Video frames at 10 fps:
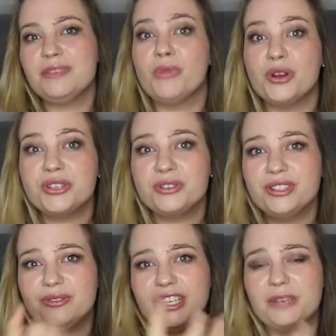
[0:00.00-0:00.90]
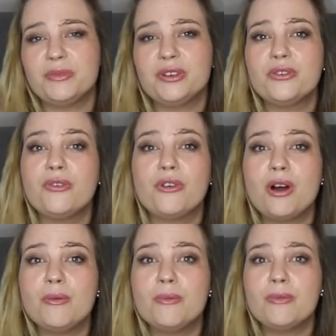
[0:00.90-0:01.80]
emotional development
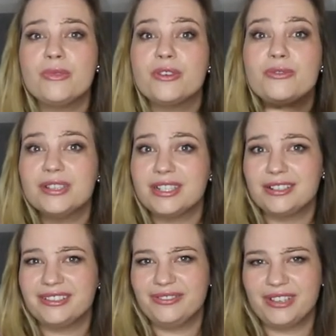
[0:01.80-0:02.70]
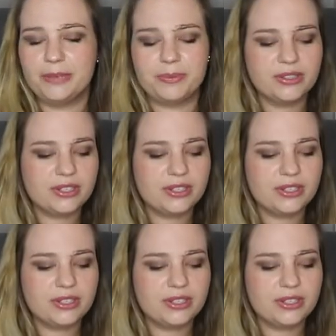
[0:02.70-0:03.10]
from the physical development.